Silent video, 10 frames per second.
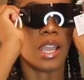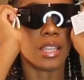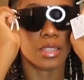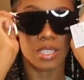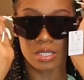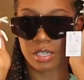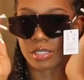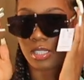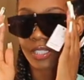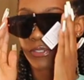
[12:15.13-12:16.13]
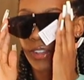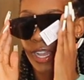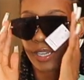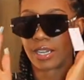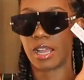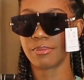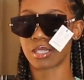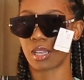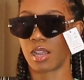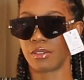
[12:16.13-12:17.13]
and these are just fire. I'm
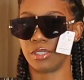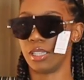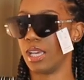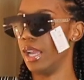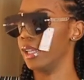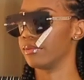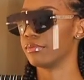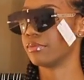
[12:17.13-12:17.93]
sorry, like,